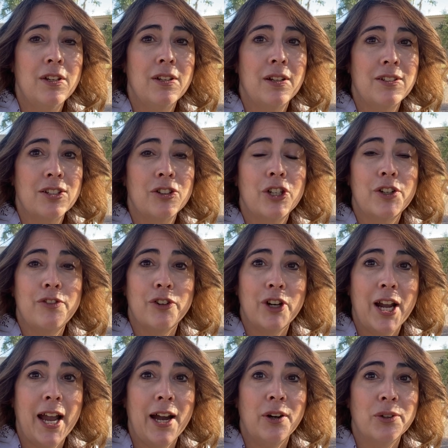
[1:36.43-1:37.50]
to look for a
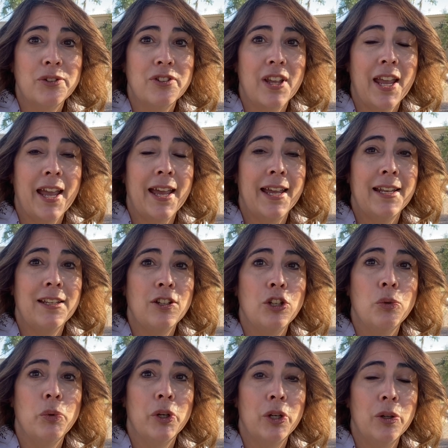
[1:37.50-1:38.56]
house, and
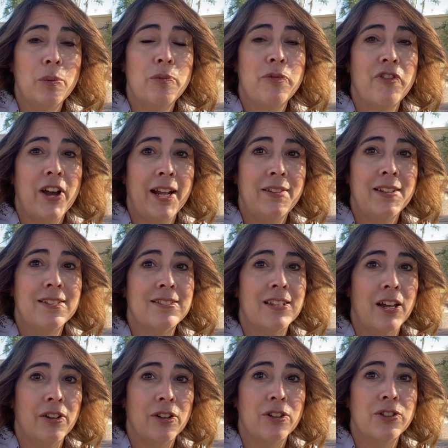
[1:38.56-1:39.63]
you will find that
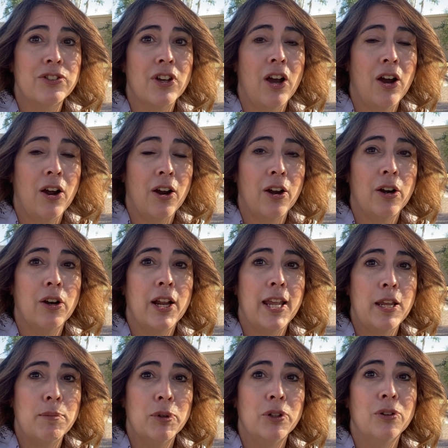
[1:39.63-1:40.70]
sellers are
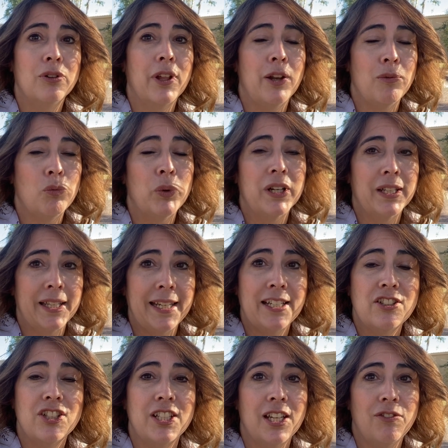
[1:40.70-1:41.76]
able and willing
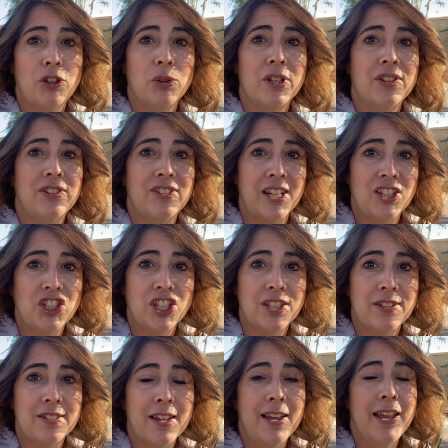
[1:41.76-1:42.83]
to give you
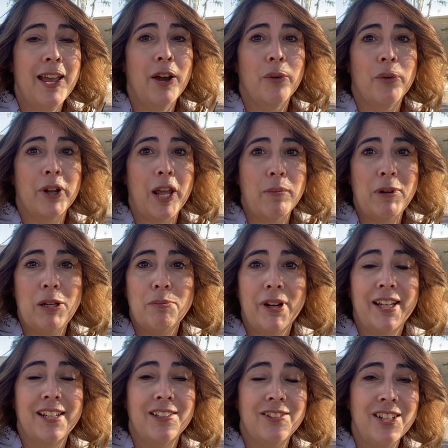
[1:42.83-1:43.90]
concessions. What I mean by
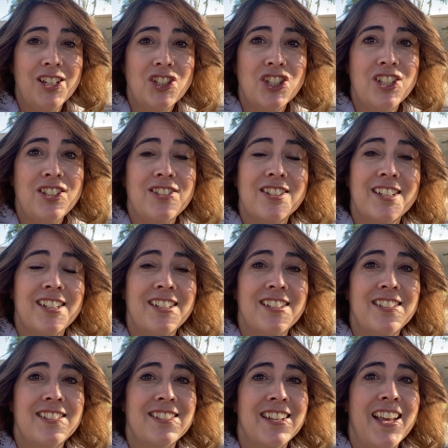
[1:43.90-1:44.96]
concessions
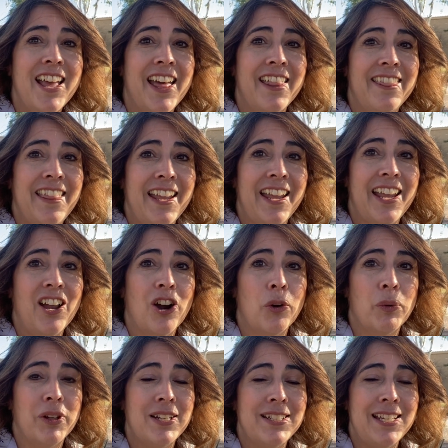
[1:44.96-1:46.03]
is they are
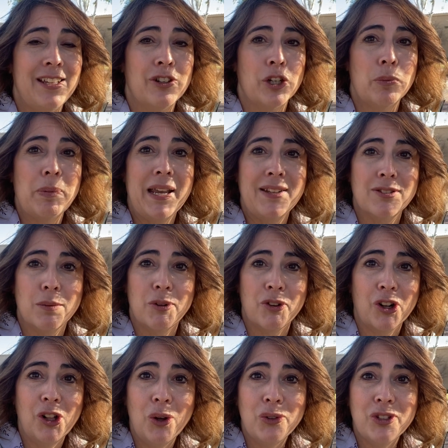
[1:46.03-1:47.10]
willing to either pay some of your
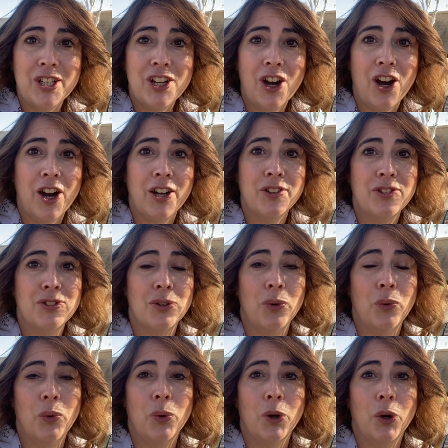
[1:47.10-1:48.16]
closing costs,
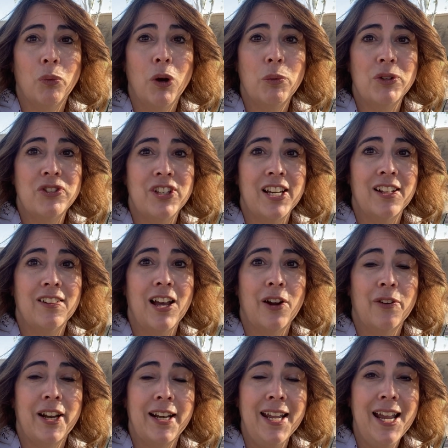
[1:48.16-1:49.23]
or what we're seeing a lot
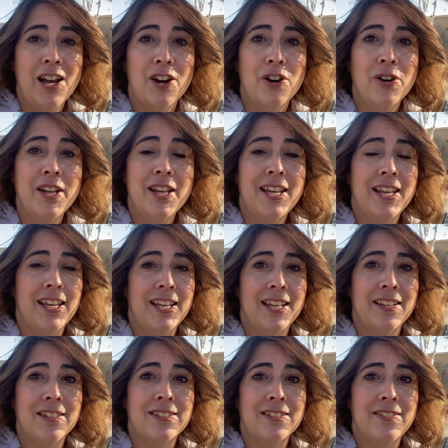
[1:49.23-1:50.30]
right now
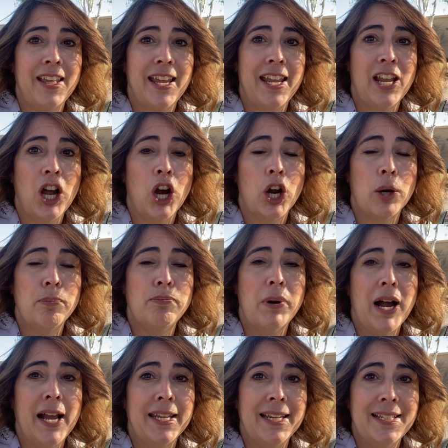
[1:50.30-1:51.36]
is they are
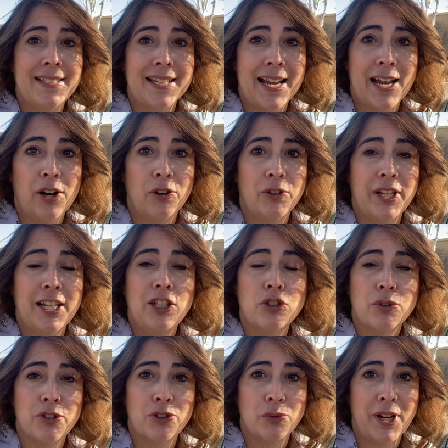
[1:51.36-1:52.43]
buying down
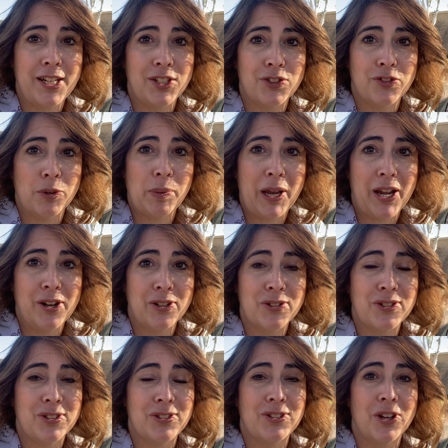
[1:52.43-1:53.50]
interest rates for buyers.
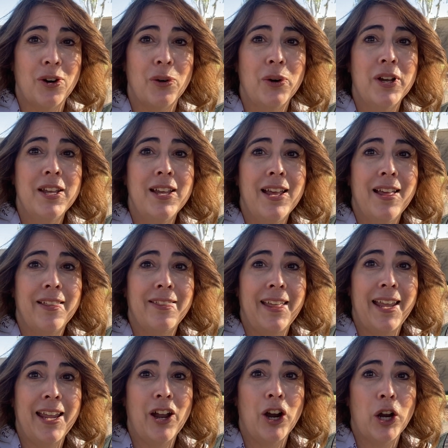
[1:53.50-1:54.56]
So
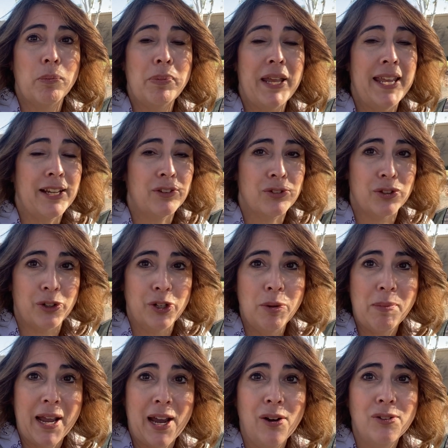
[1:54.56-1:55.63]
they are paying a certain
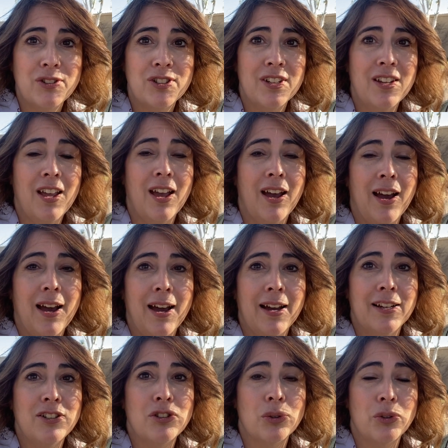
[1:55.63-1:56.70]
amount
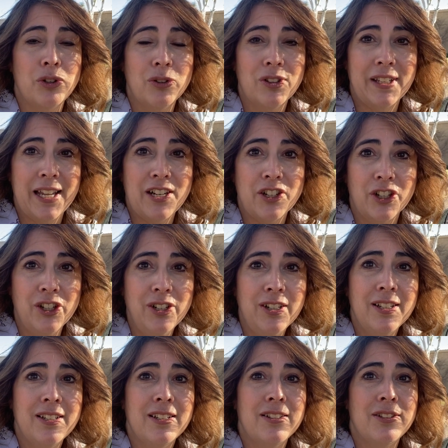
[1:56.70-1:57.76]
to your lender
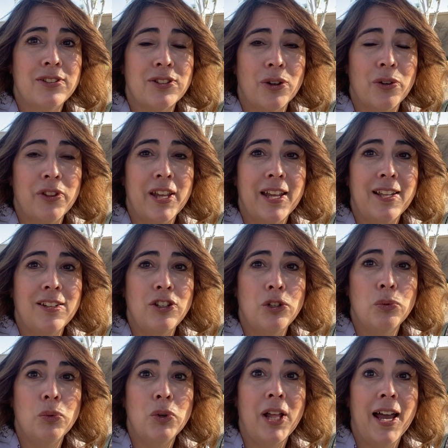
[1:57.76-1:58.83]
so that
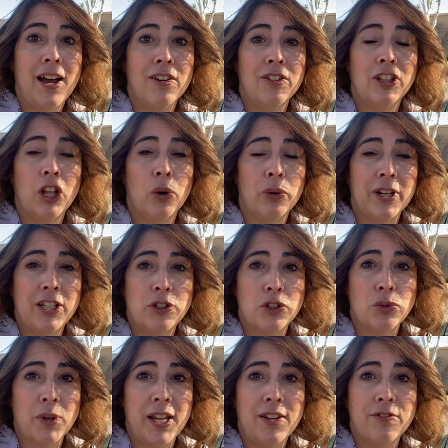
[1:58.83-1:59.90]
you will have a lower interest
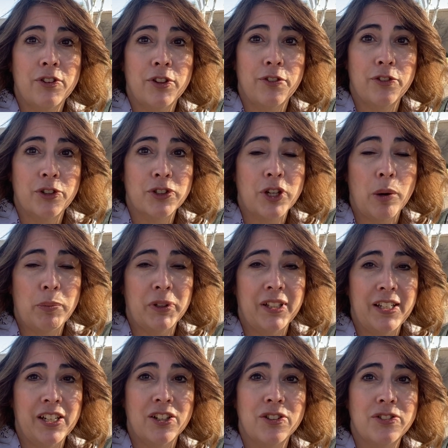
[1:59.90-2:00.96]
rate for the first couple of
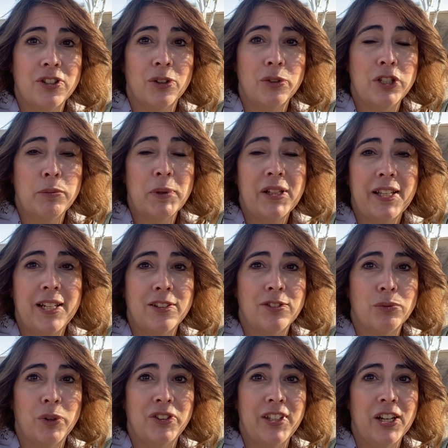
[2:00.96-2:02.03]
years. So typically it's
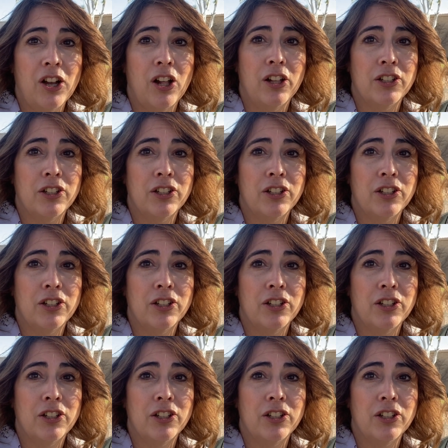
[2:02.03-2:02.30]
what they call a